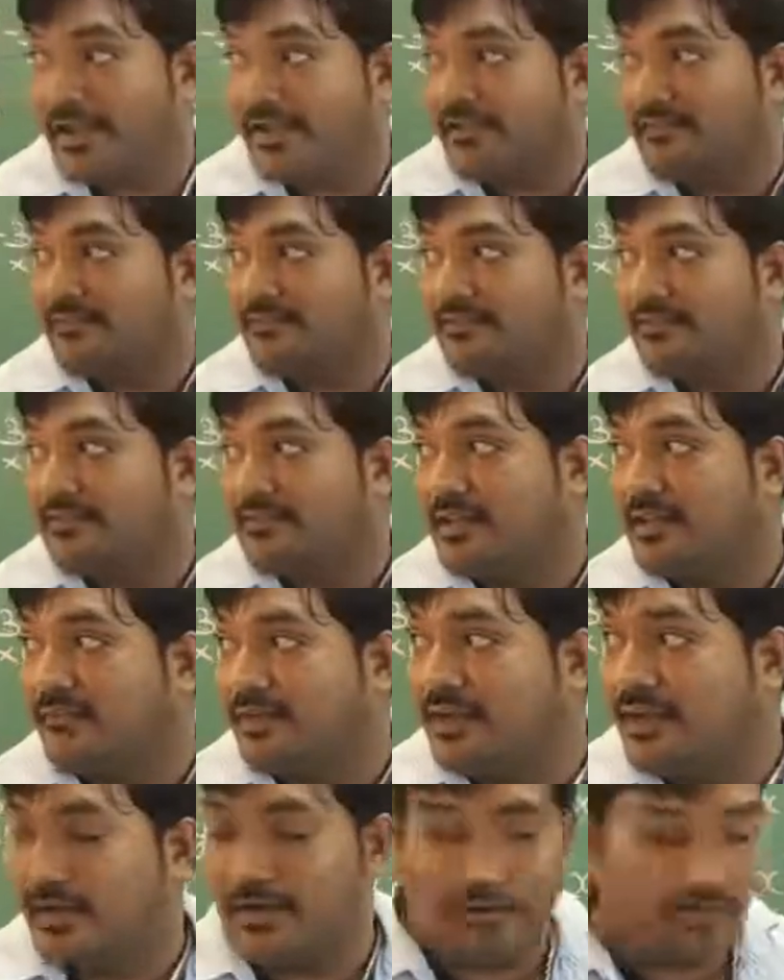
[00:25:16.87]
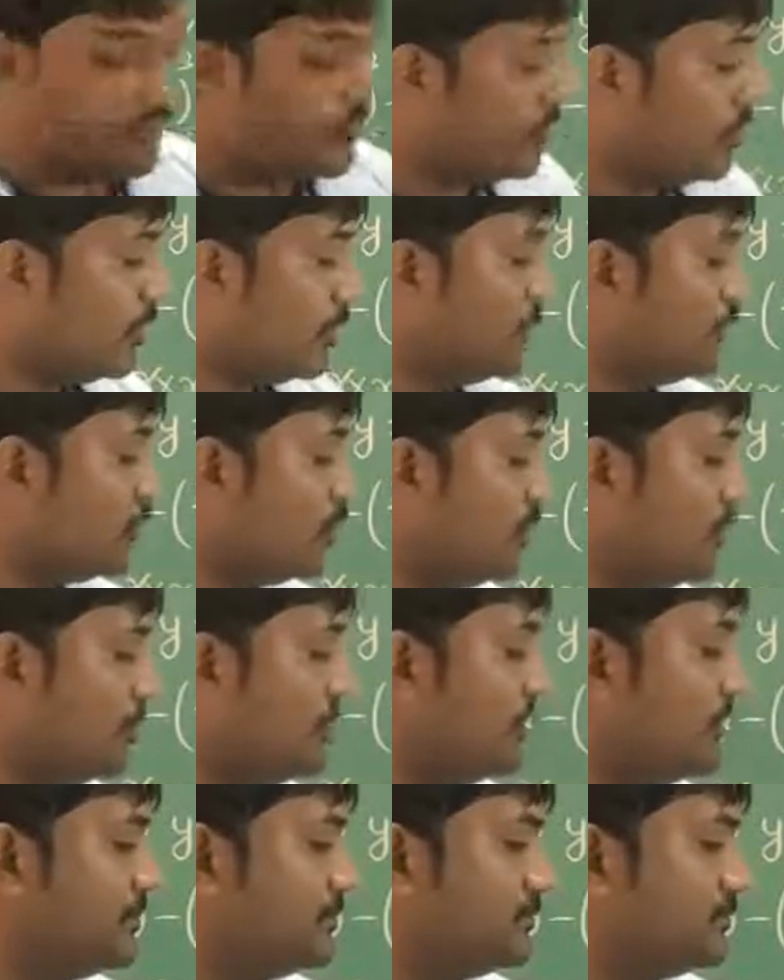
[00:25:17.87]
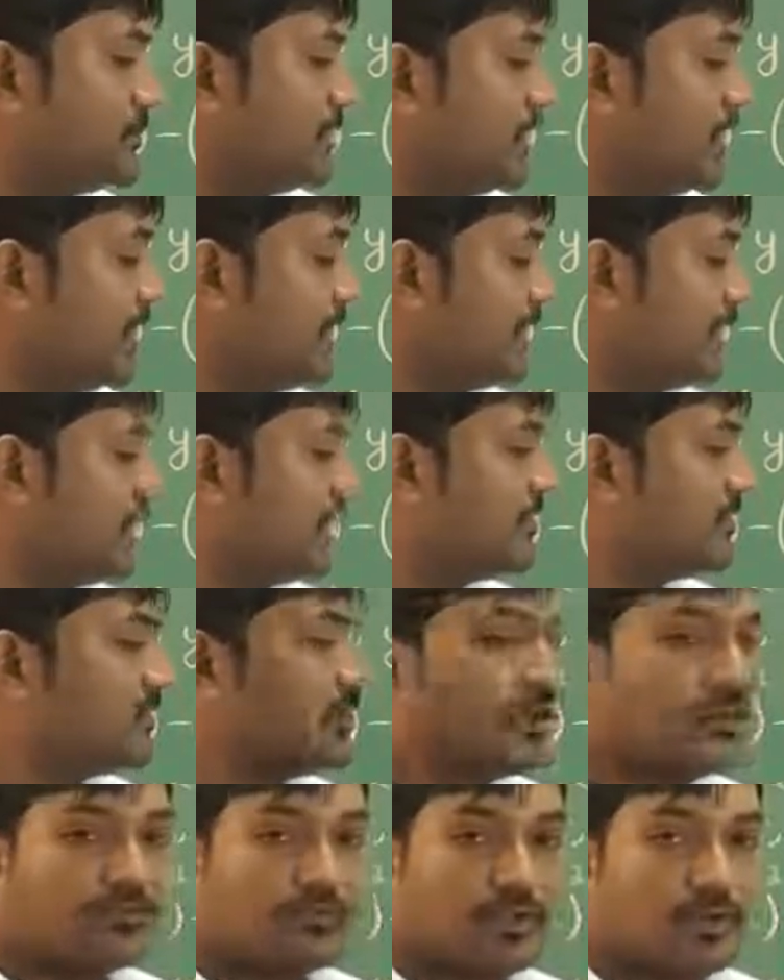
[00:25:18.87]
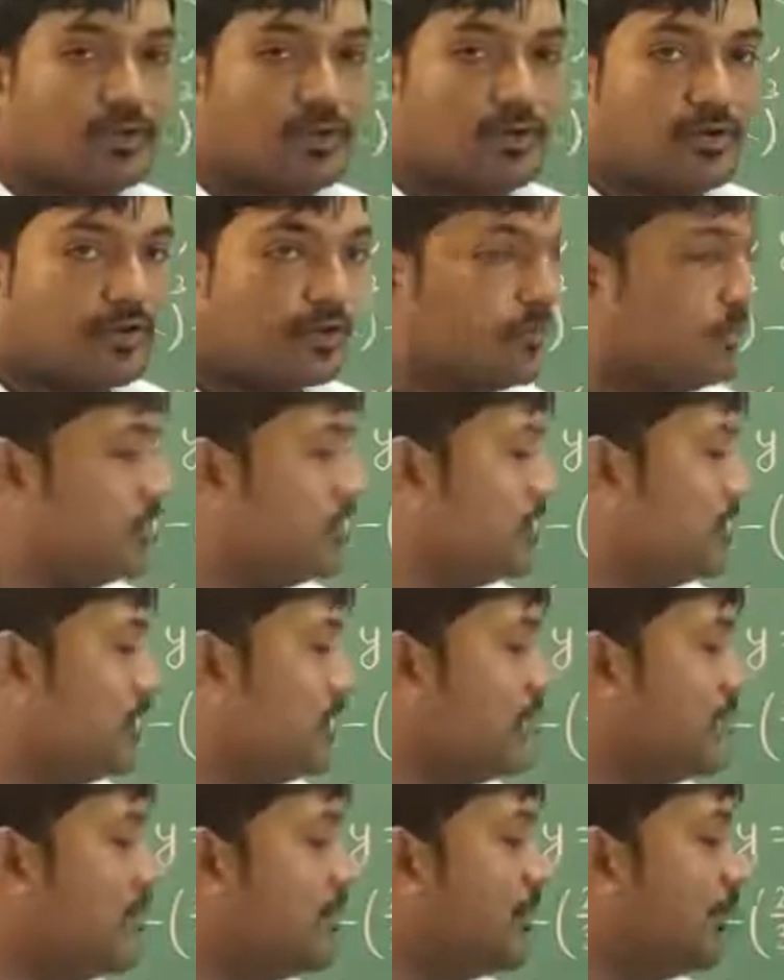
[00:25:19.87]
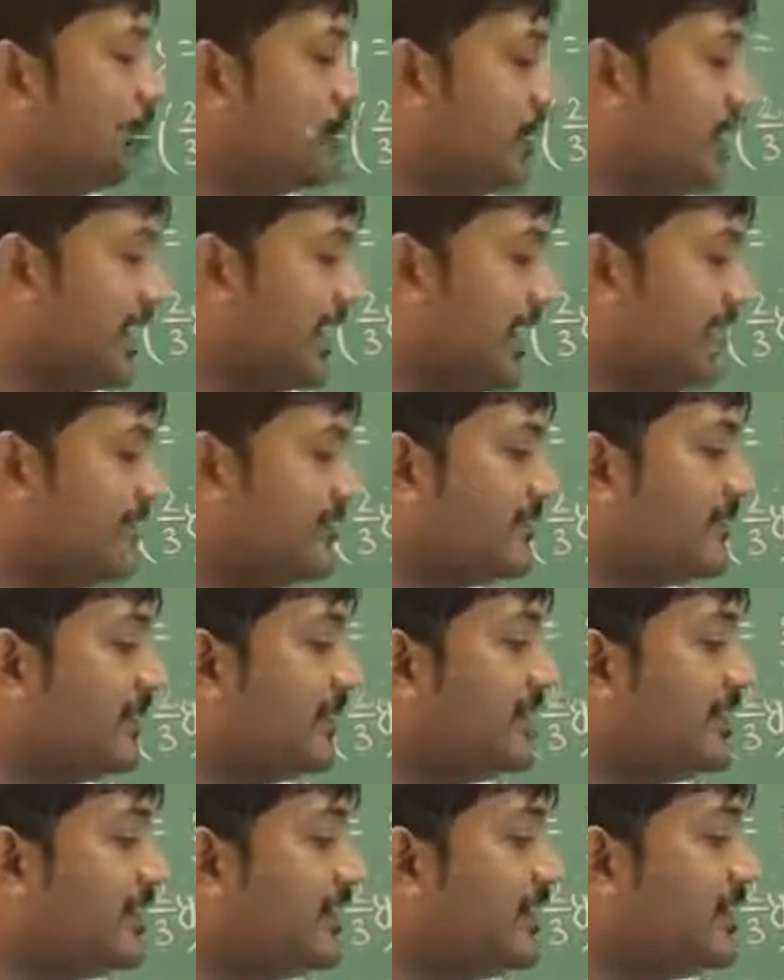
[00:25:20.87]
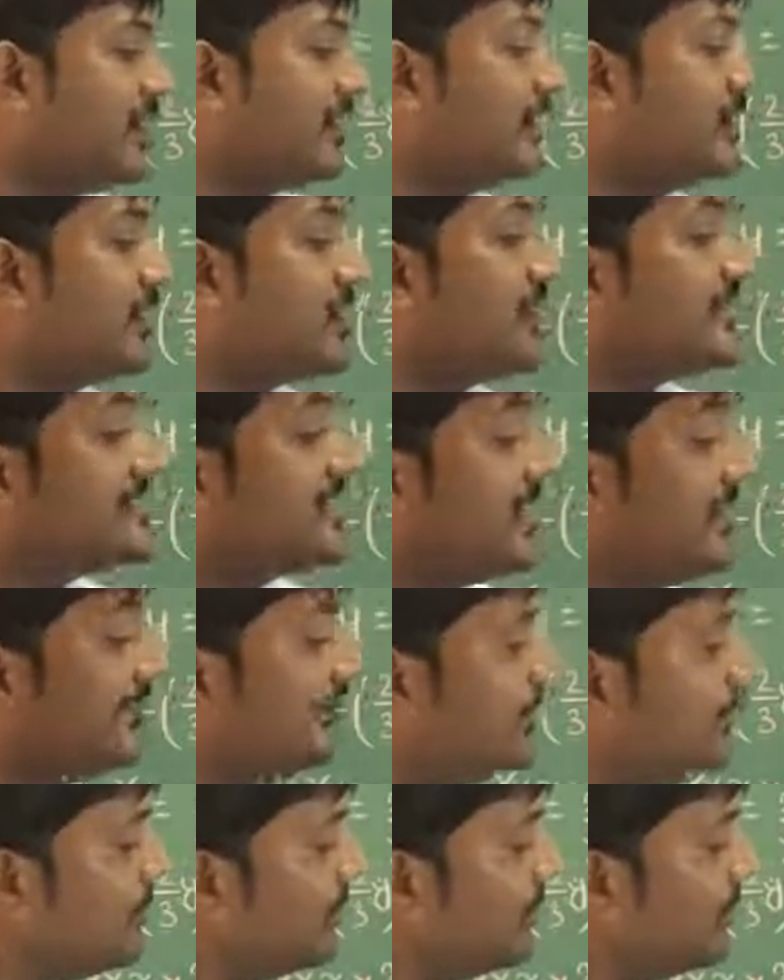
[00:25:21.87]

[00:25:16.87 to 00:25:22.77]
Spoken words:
minus 7n whole cube, correct? X minus y whole cube minus, here you can still